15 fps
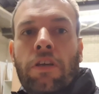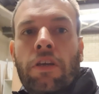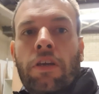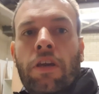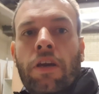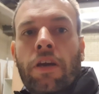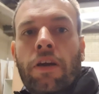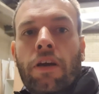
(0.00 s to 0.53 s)

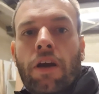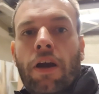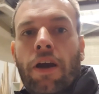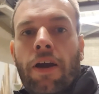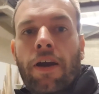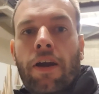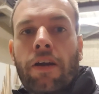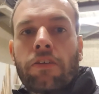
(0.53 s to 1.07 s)
yeah.
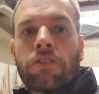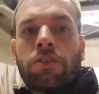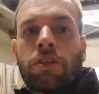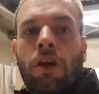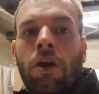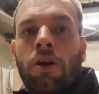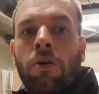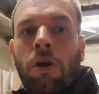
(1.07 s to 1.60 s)

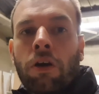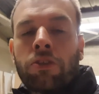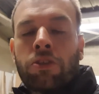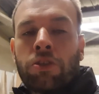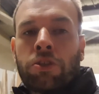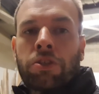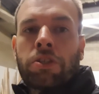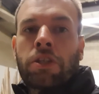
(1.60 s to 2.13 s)
So I
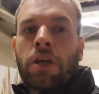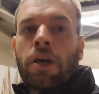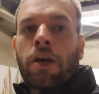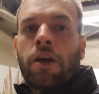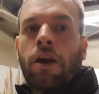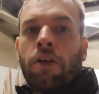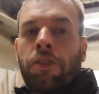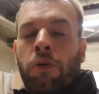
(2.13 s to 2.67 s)

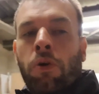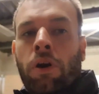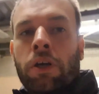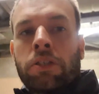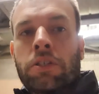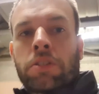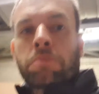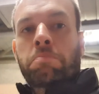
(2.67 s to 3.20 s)
thought
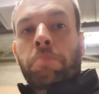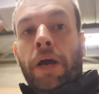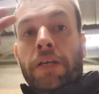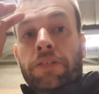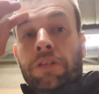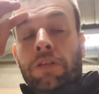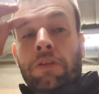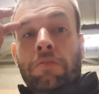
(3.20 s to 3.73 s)
I'd
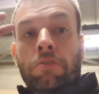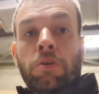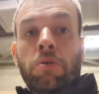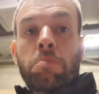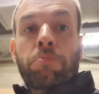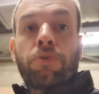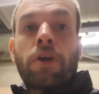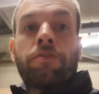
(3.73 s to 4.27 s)
basically do a
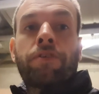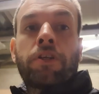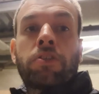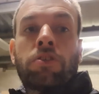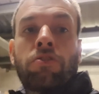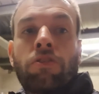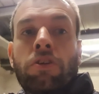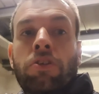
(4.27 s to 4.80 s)
brief
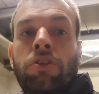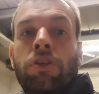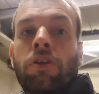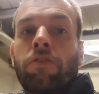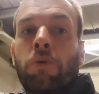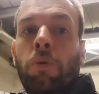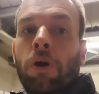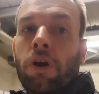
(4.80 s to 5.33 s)
introduction
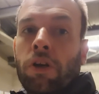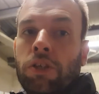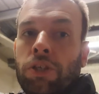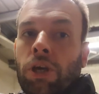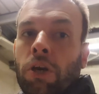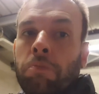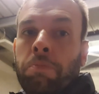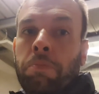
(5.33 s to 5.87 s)
of the
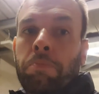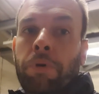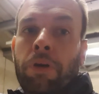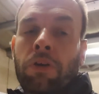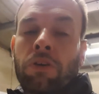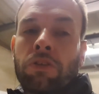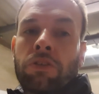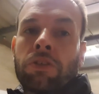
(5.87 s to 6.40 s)
workshop,
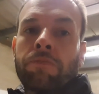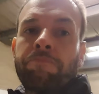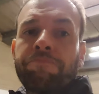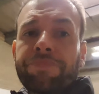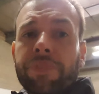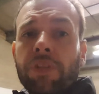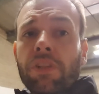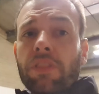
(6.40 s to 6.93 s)
because
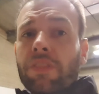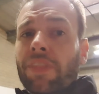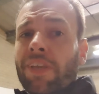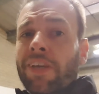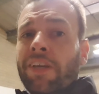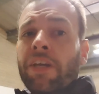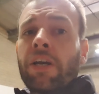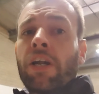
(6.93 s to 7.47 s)

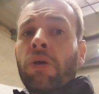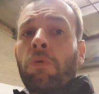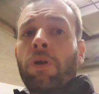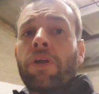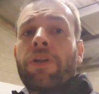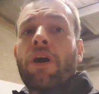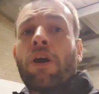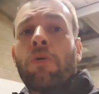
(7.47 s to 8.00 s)
you're going to want
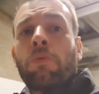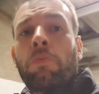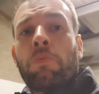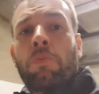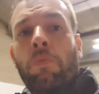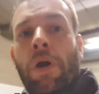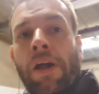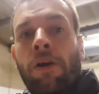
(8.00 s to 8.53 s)
to know
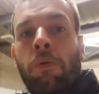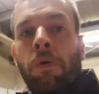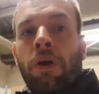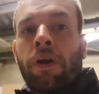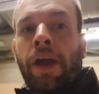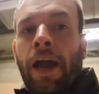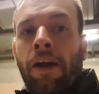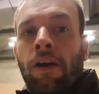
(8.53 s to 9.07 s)
where I
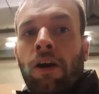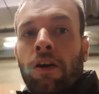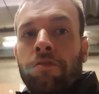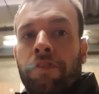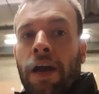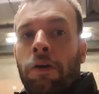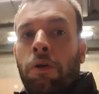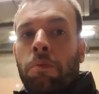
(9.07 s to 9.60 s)
work out of,
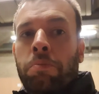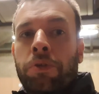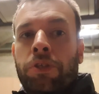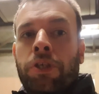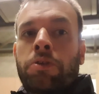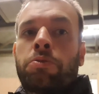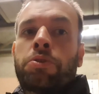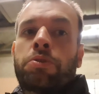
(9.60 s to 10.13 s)
how I
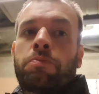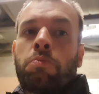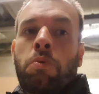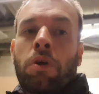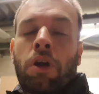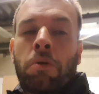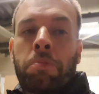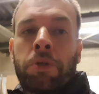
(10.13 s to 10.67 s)
produce
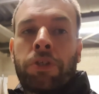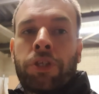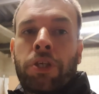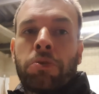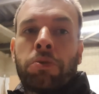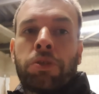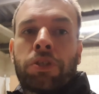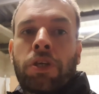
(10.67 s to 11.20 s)
what I
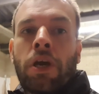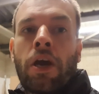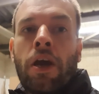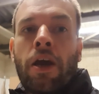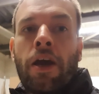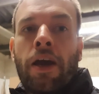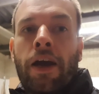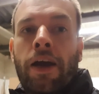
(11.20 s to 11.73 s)
produce.
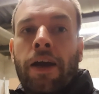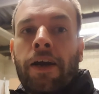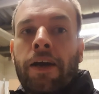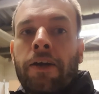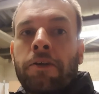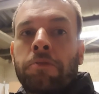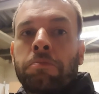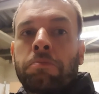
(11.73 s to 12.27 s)

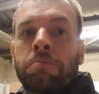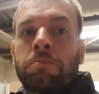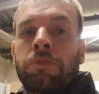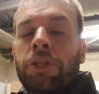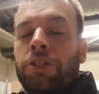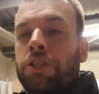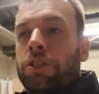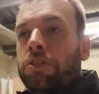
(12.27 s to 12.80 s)

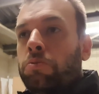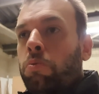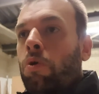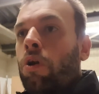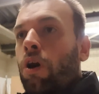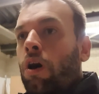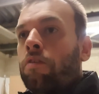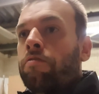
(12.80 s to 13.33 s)
This is
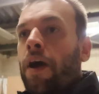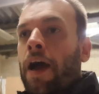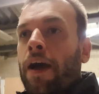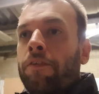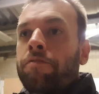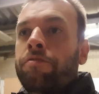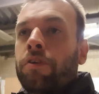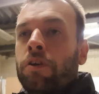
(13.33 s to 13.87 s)
what I've
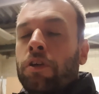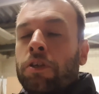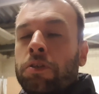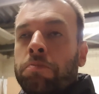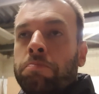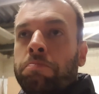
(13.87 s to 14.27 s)
had for,